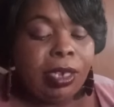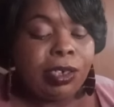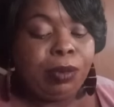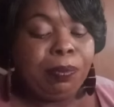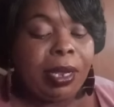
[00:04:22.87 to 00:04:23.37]

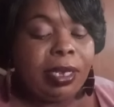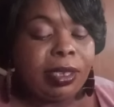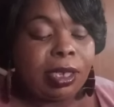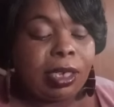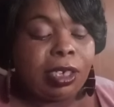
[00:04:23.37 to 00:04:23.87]
She
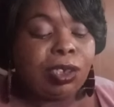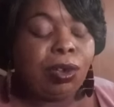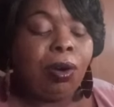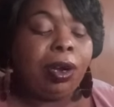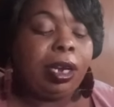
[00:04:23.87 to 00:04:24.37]
basically
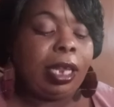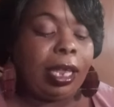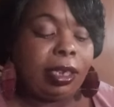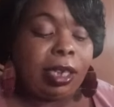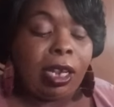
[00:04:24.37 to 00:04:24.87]
started
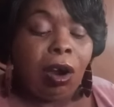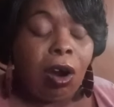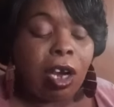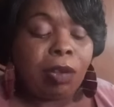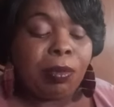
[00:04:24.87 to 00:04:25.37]
that that
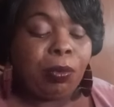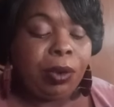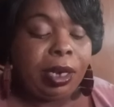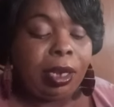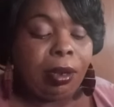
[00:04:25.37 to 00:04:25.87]
argument
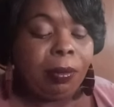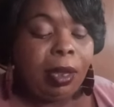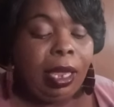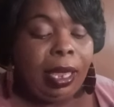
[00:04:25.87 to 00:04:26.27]
with him,